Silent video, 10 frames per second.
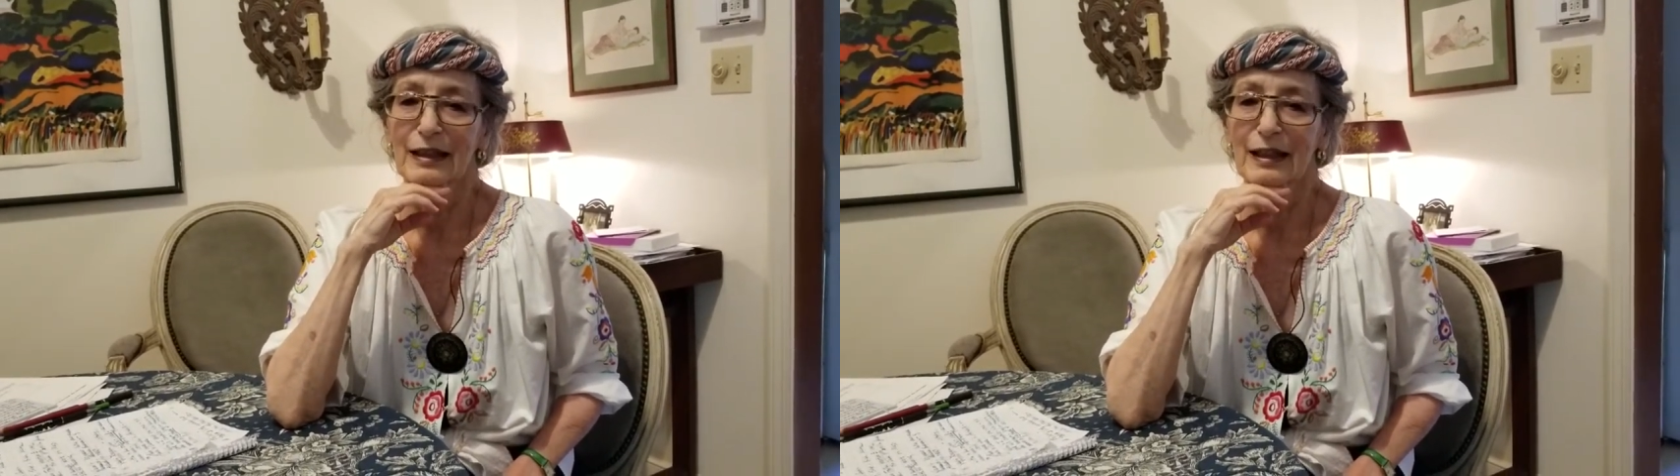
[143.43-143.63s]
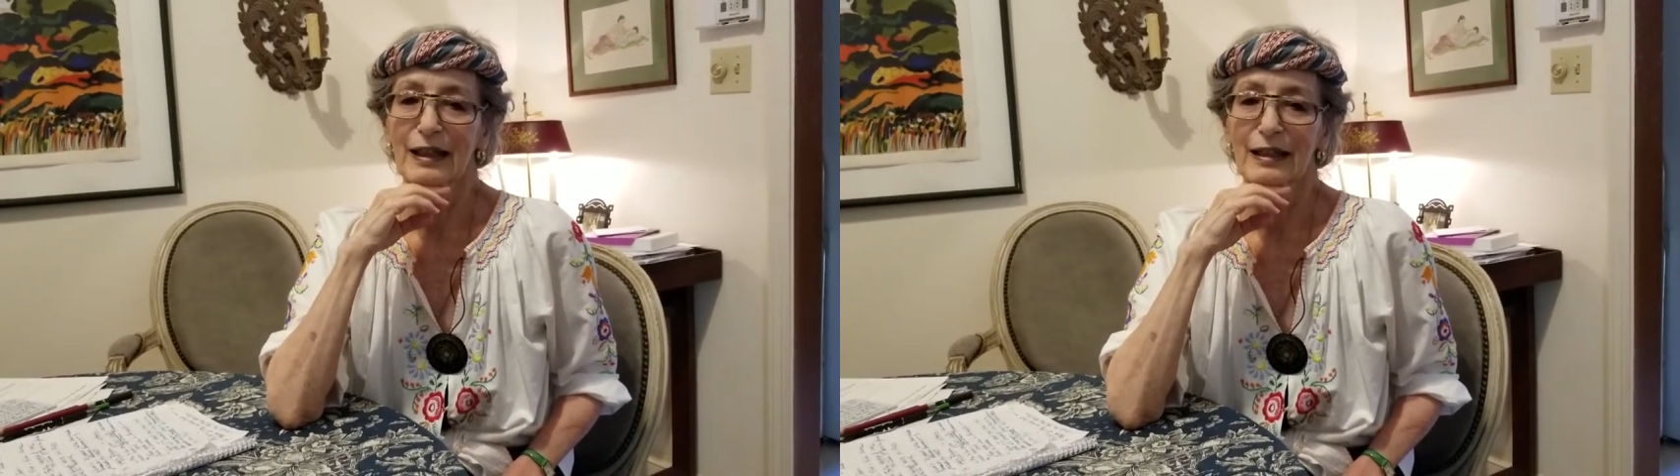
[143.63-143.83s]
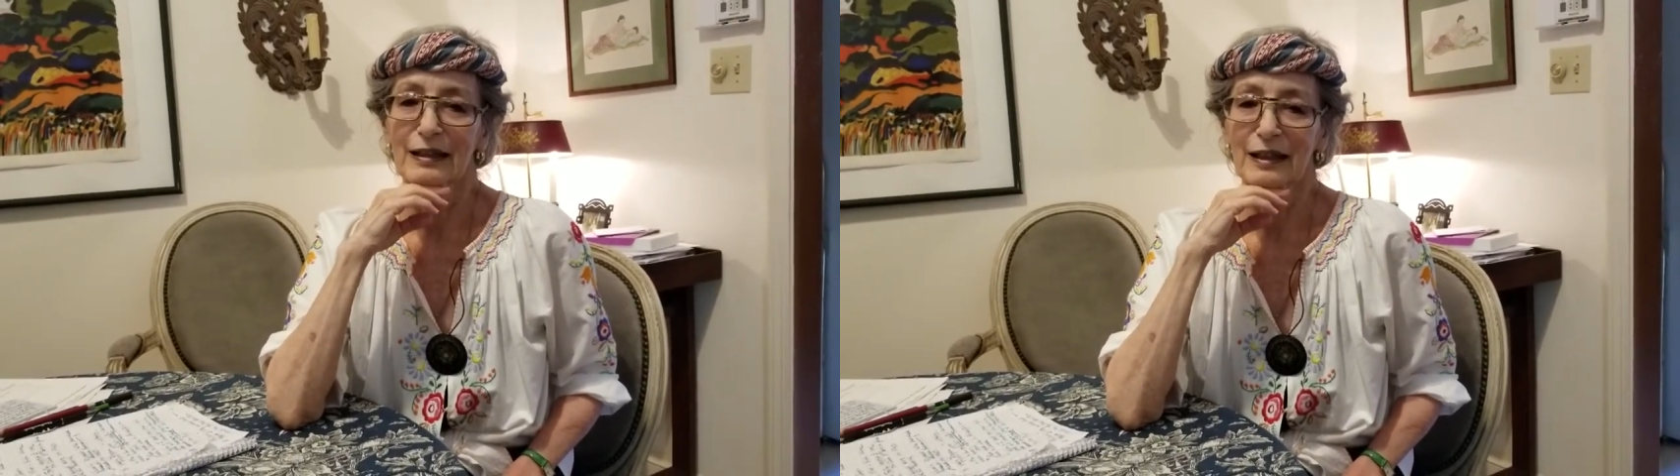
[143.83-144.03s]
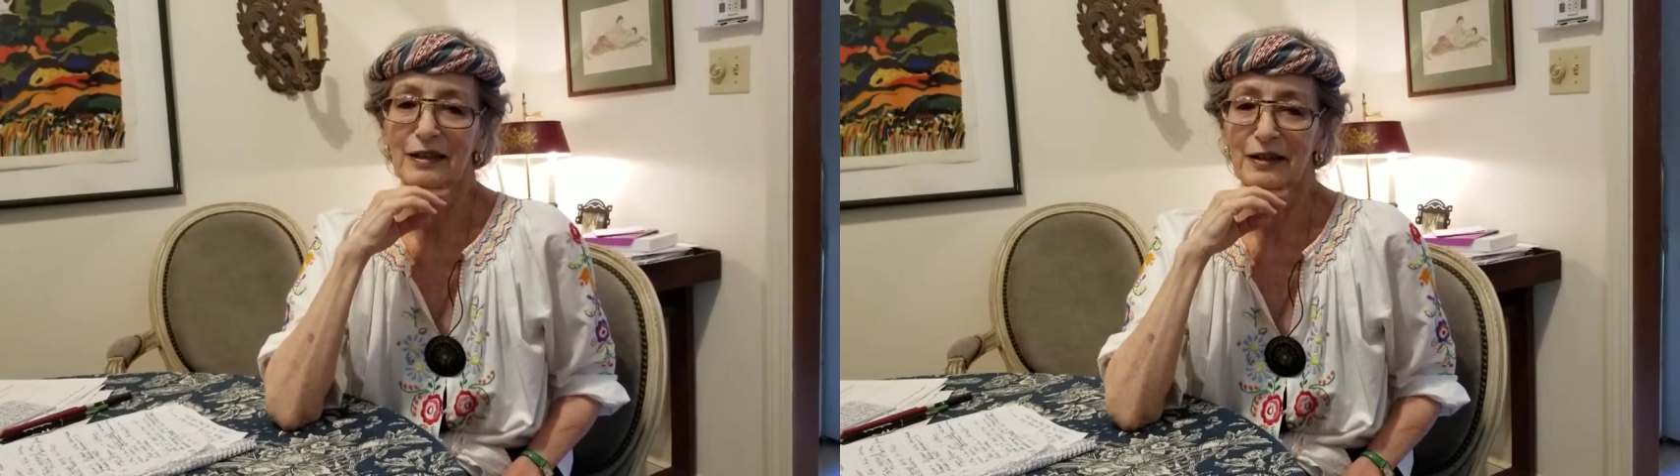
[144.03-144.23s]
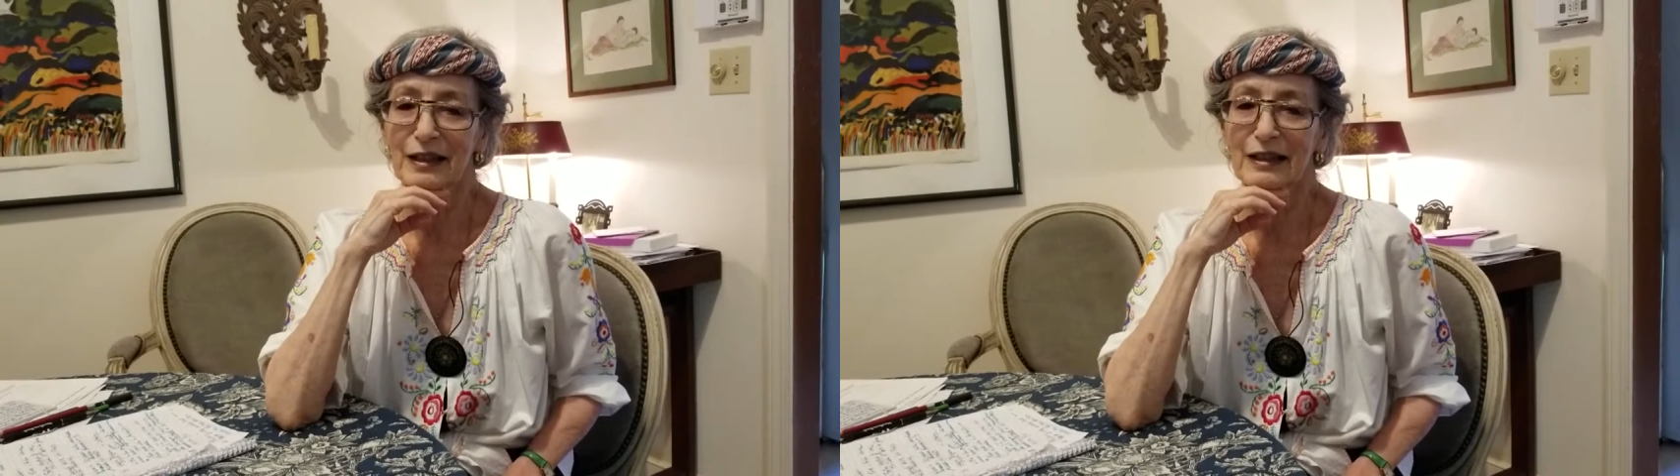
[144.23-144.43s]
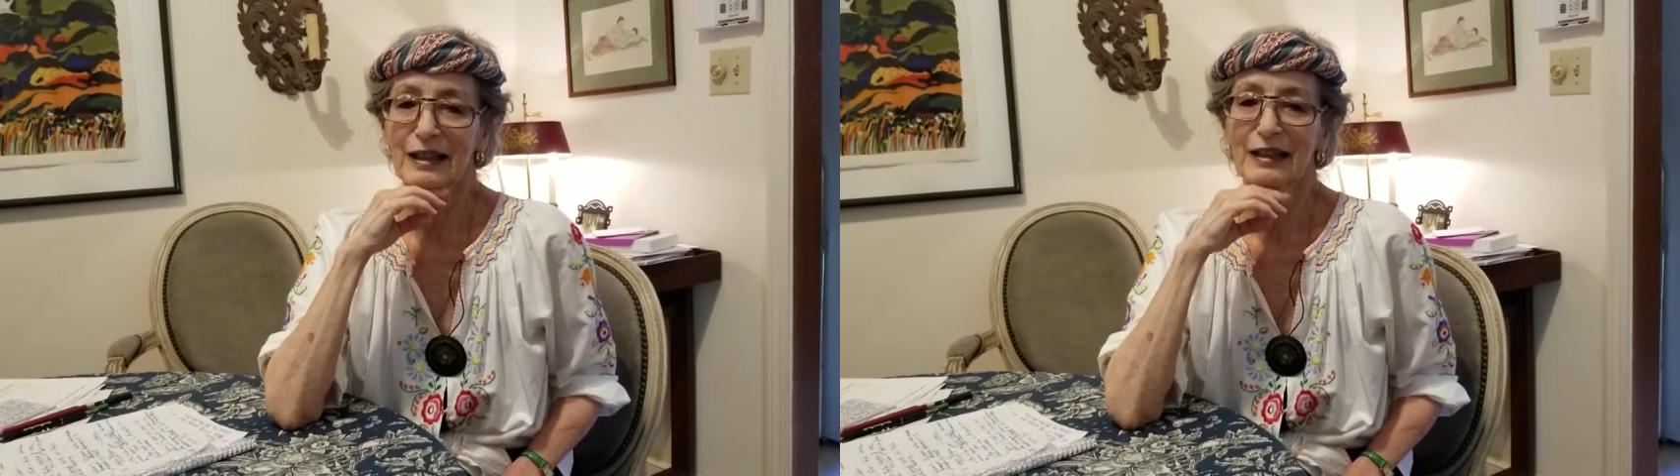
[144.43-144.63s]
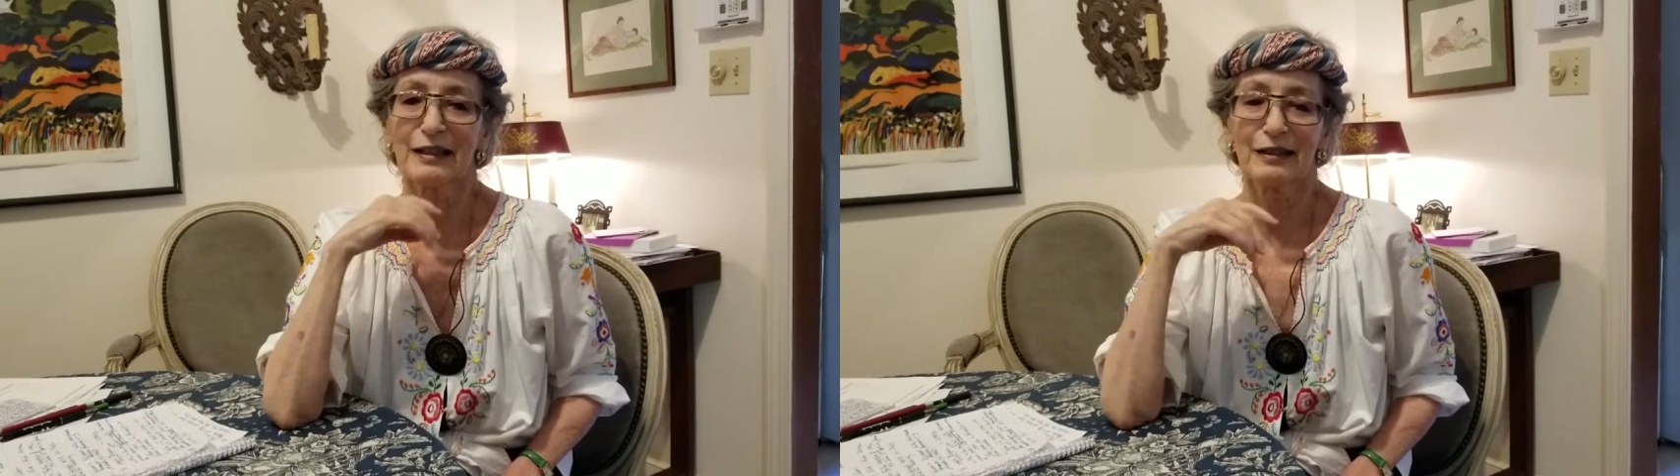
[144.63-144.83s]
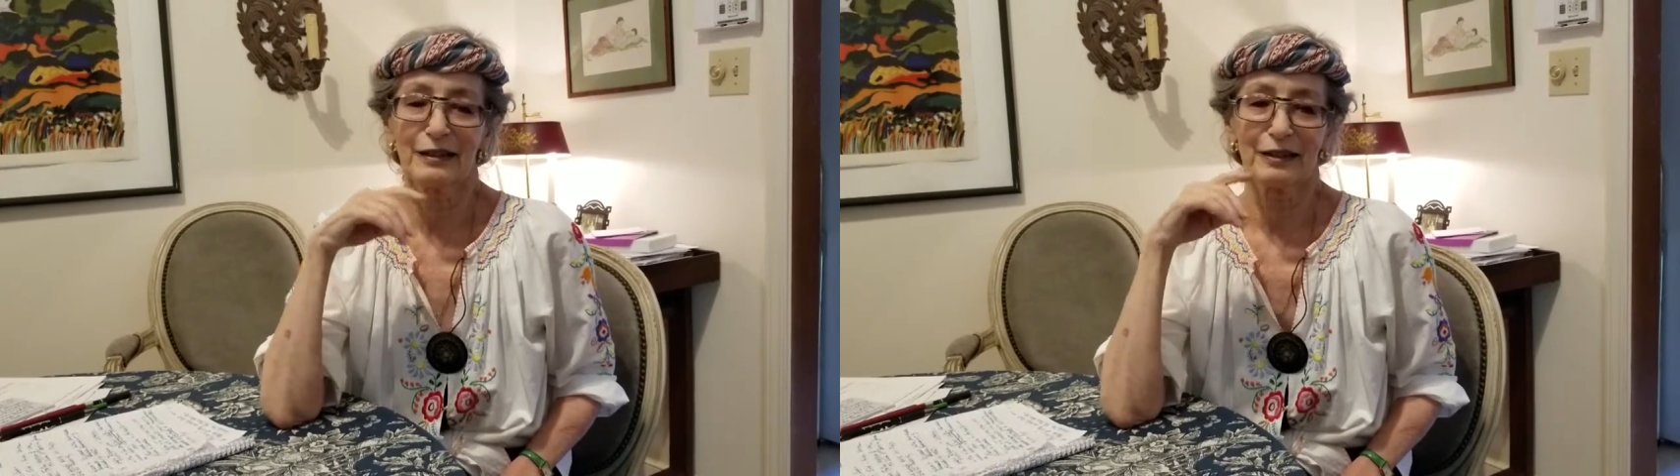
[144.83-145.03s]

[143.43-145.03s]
and I think I hit